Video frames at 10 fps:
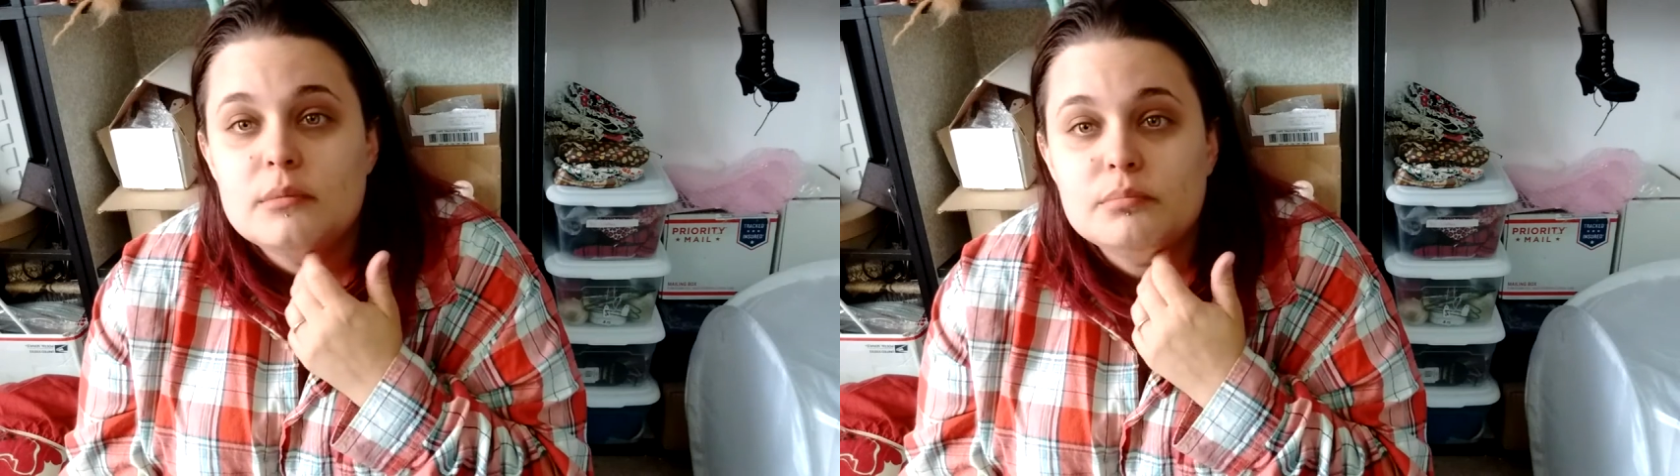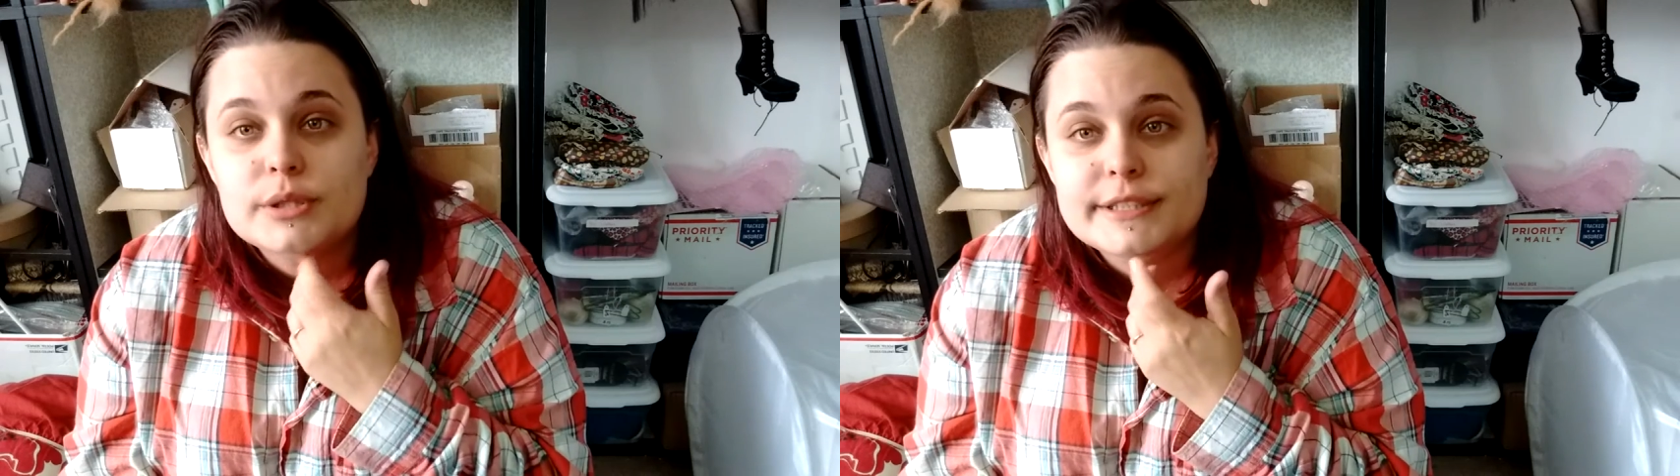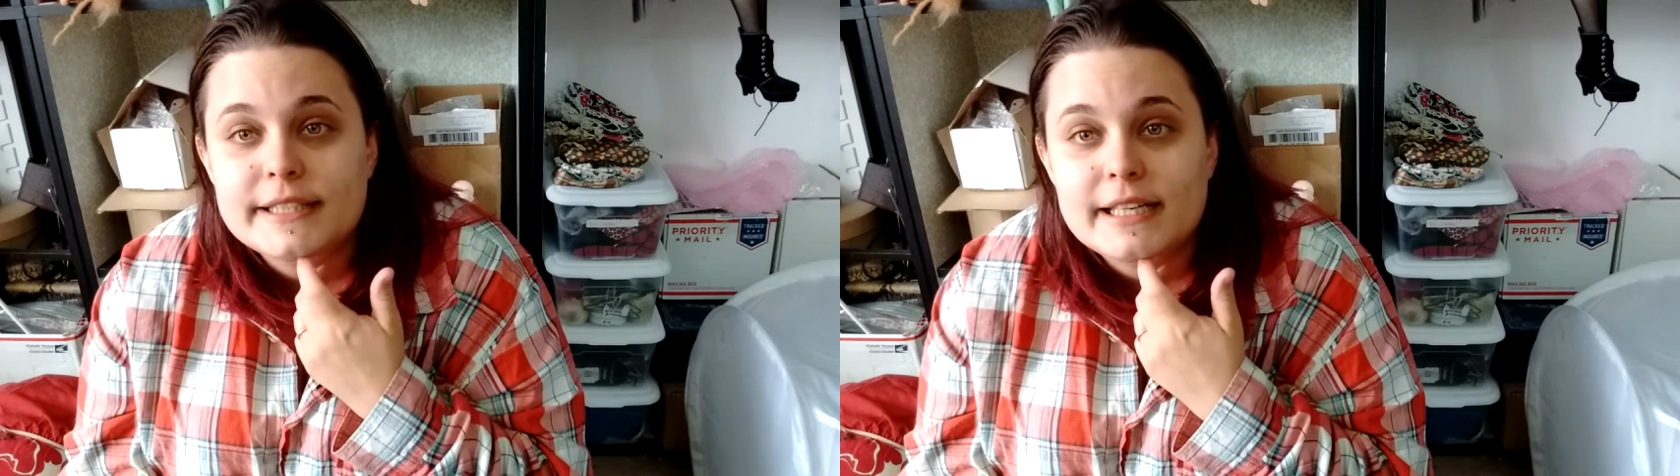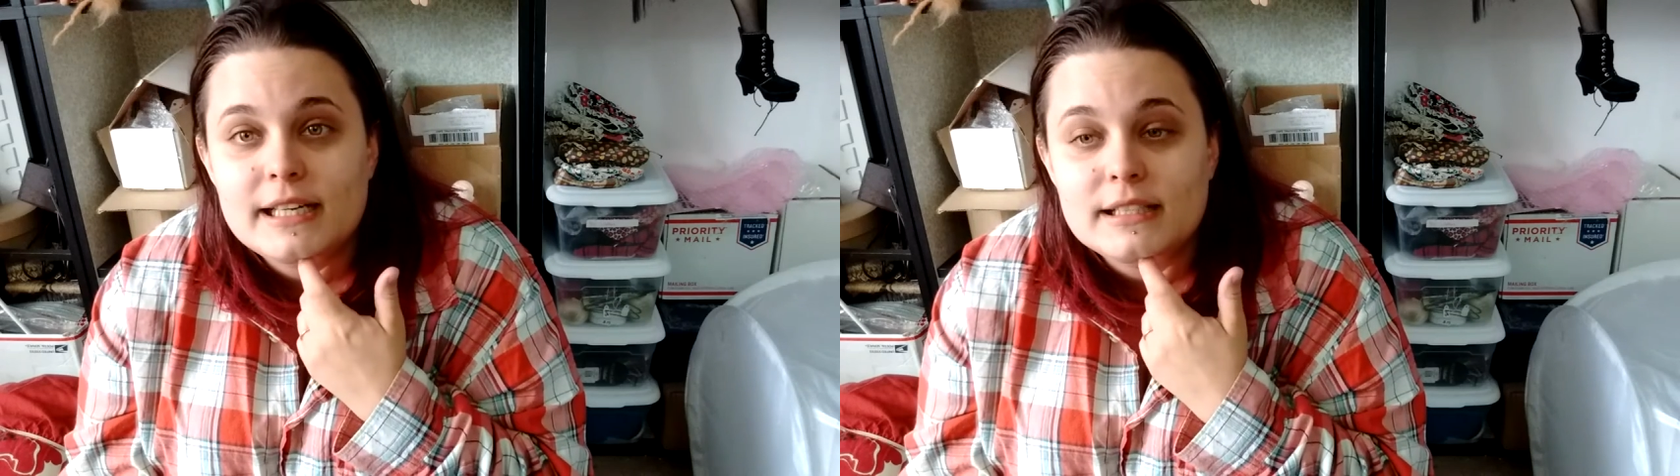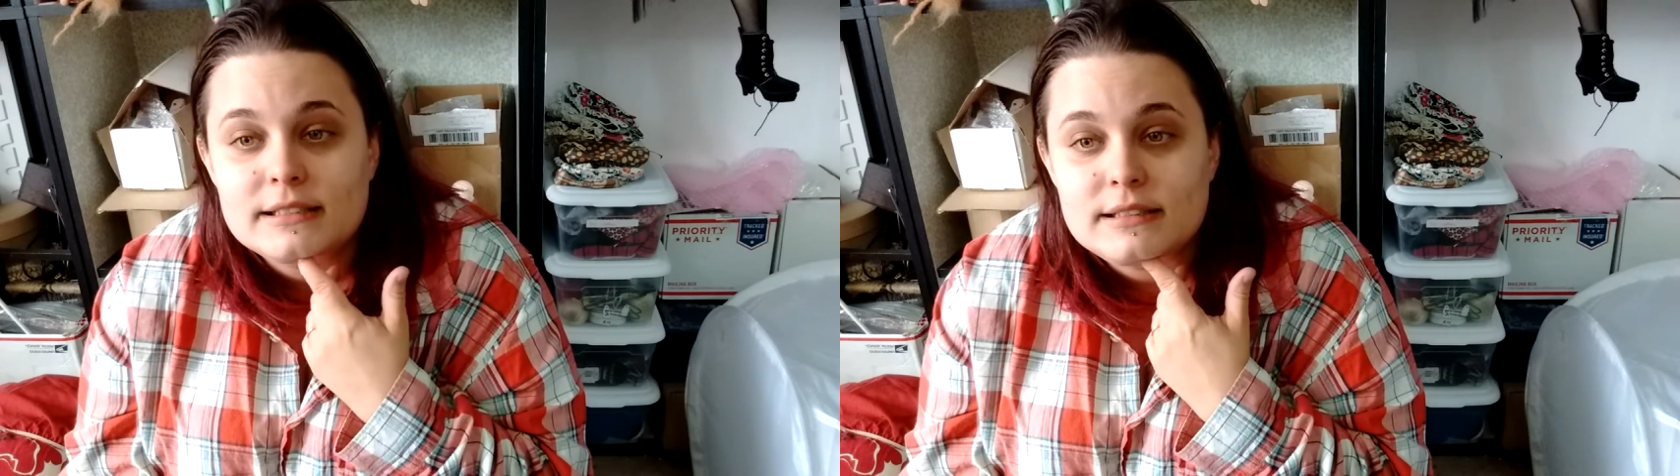mostly I
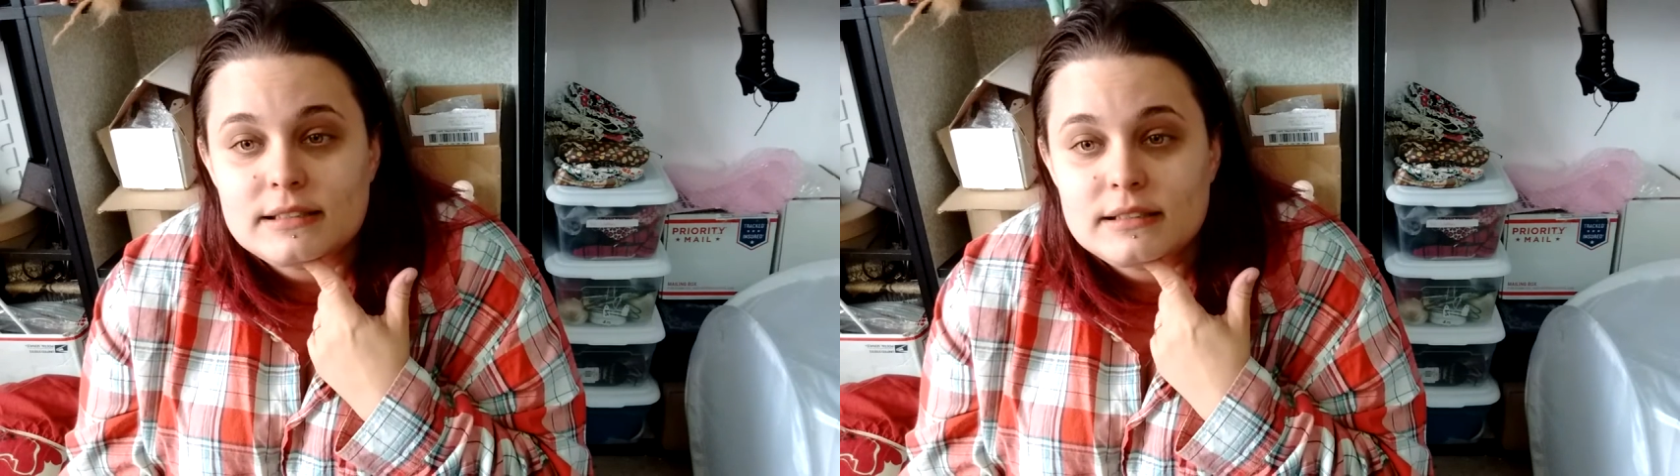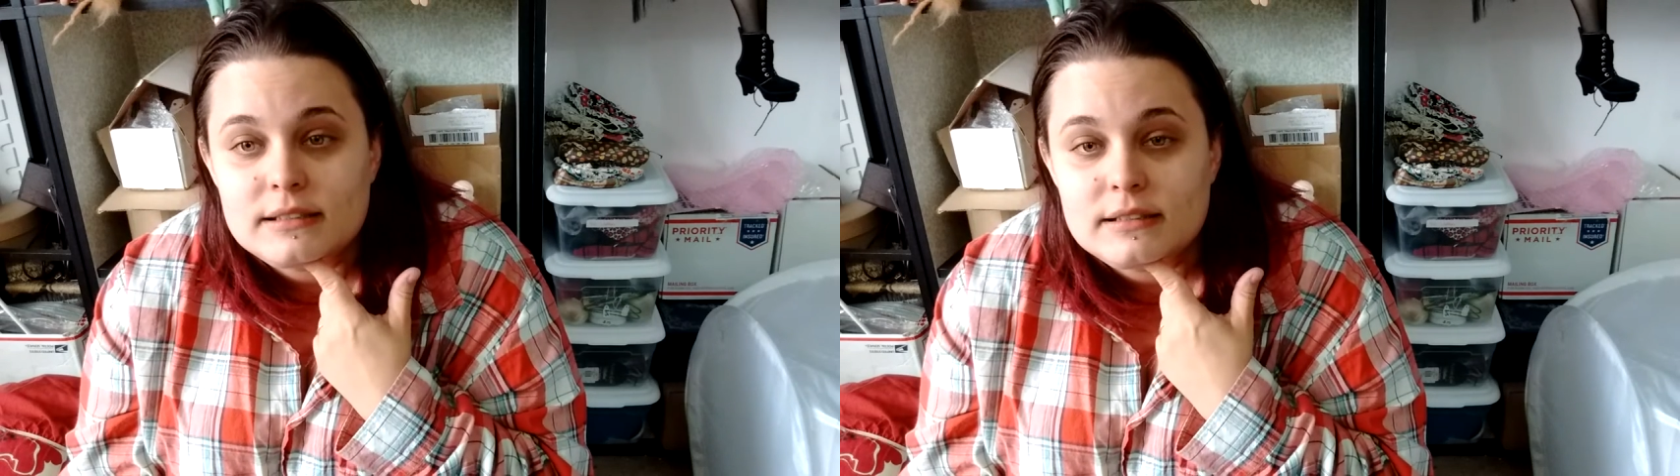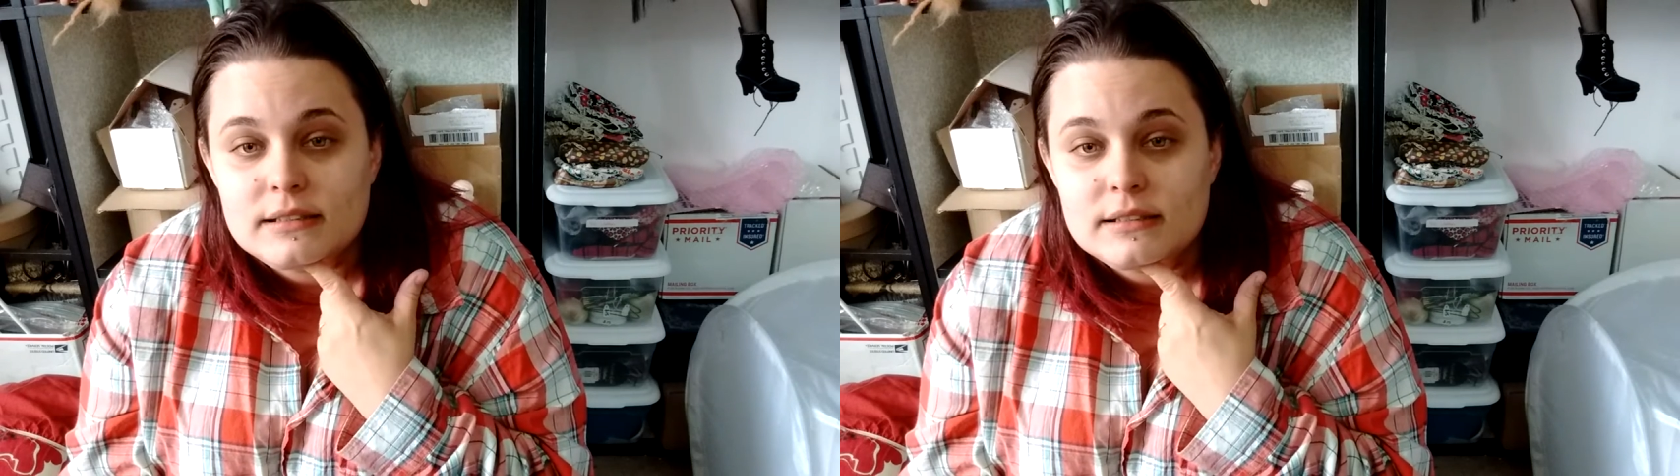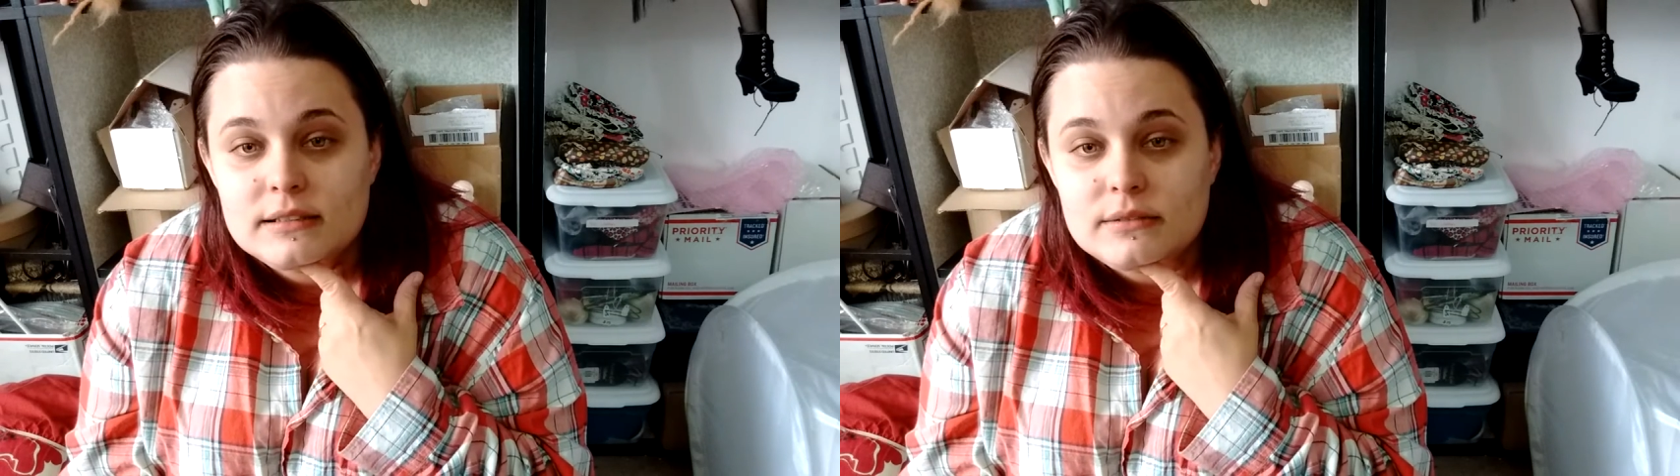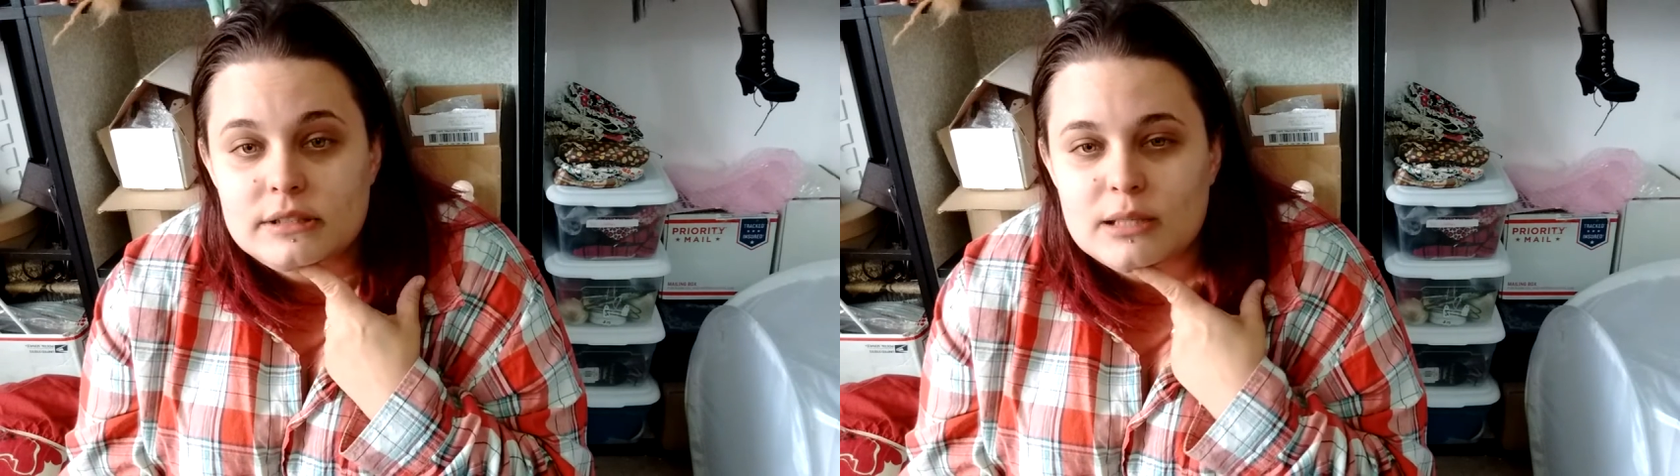got,
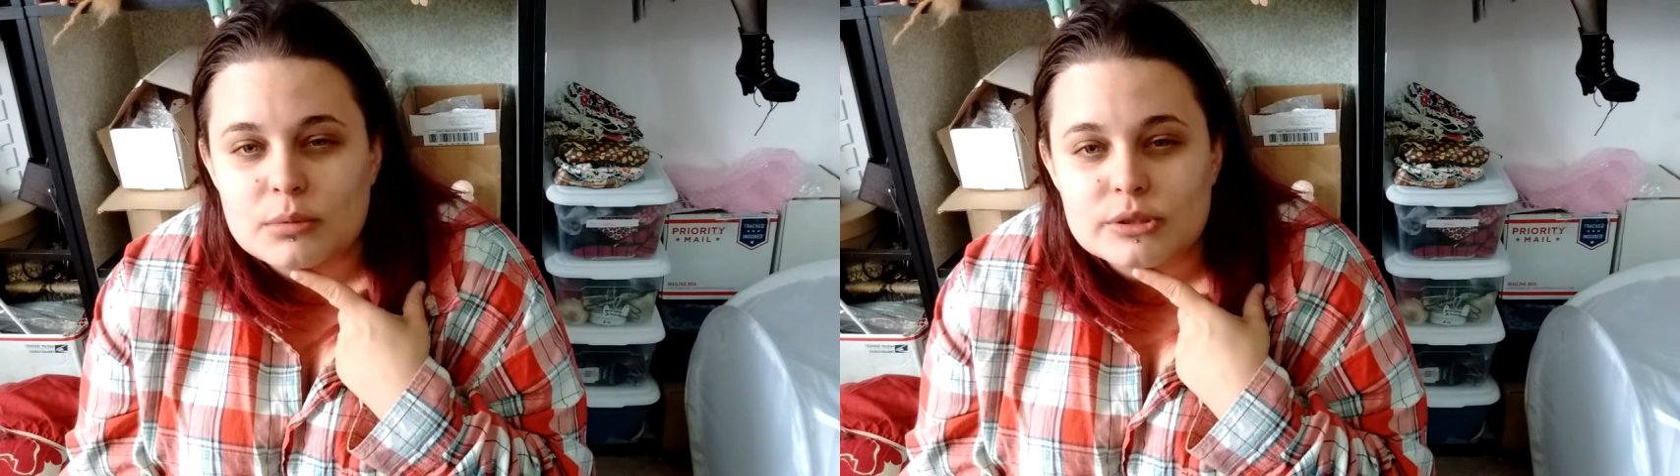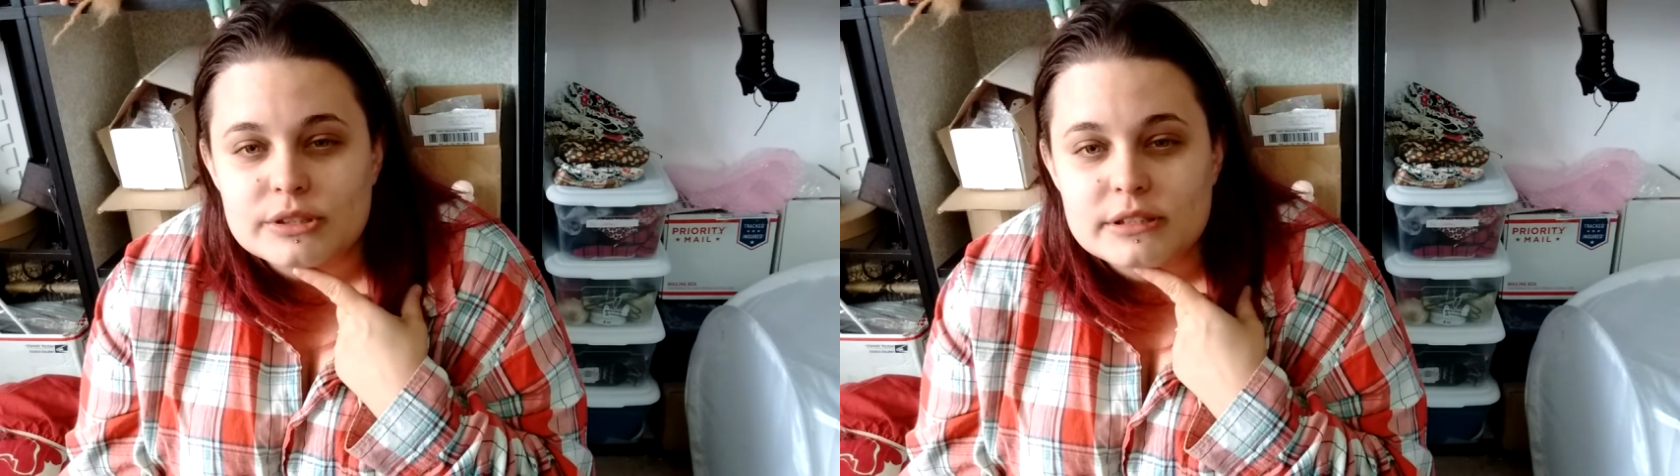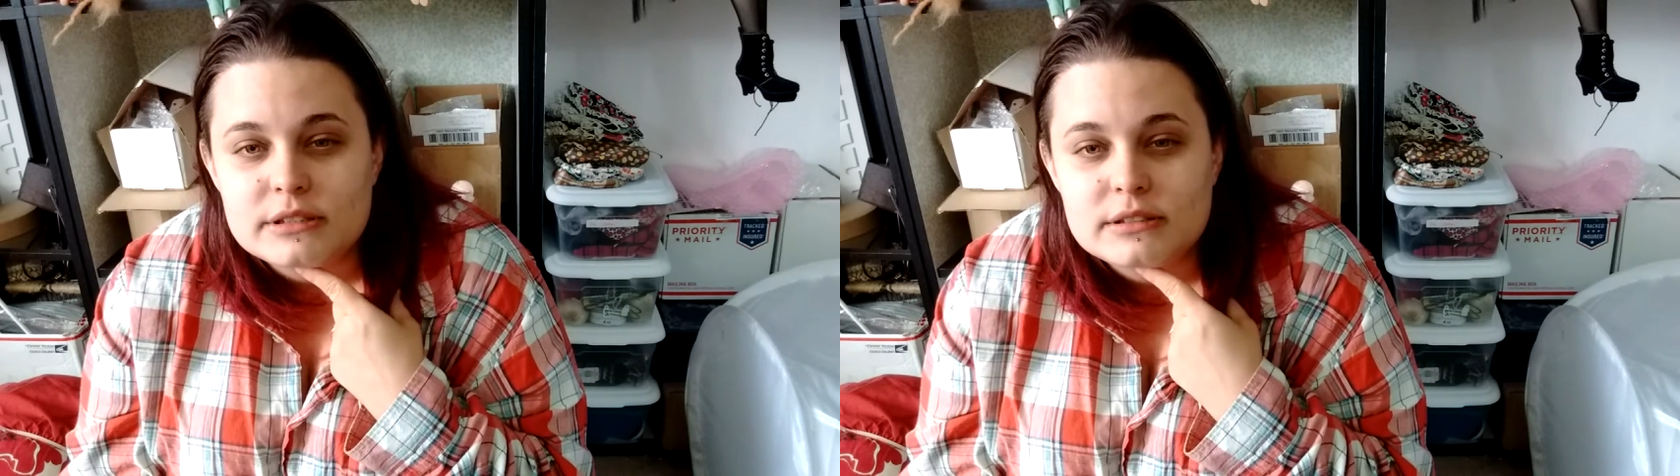well, not mostly,